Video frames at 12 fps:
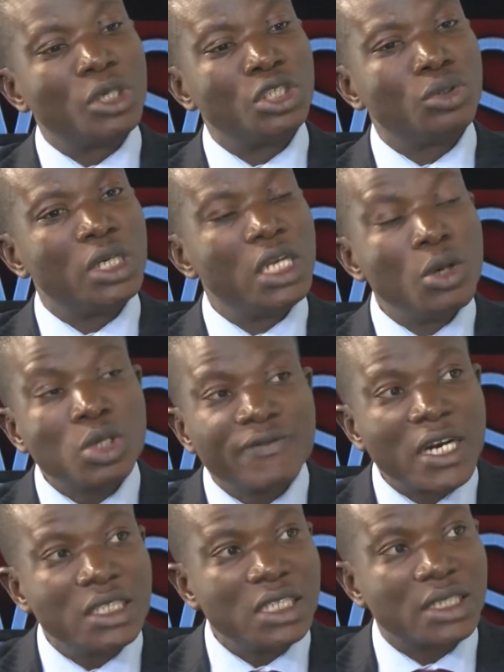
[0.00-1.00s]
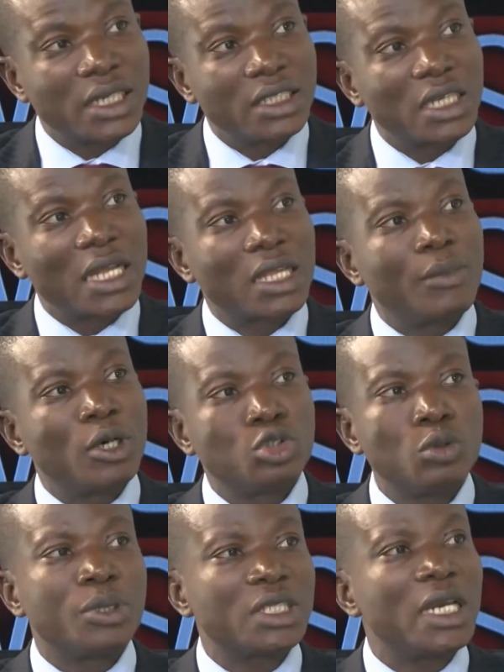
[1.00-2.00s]
ratio, it looks very decent at about
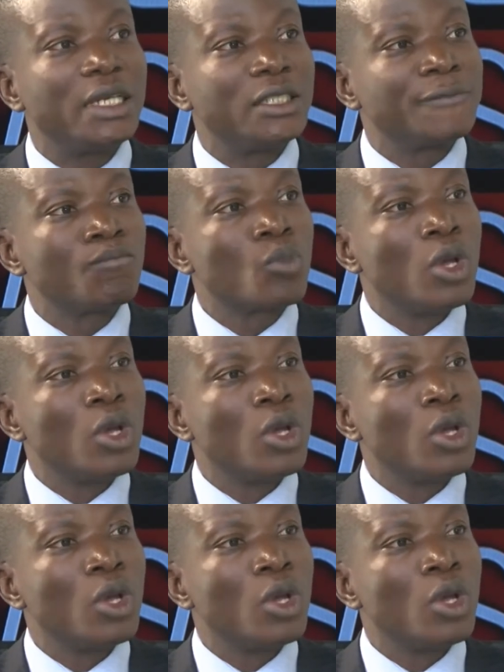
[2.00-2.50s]
2%